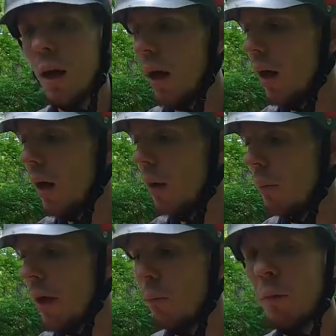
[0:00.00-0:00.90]
Um,
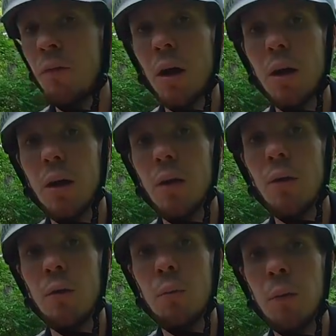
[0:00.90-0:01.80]
and we've got all of
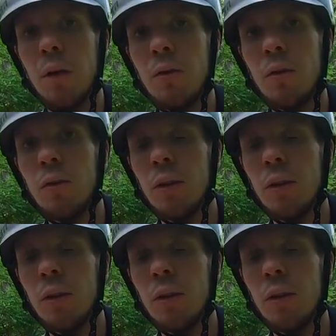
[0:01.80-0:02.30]
those prices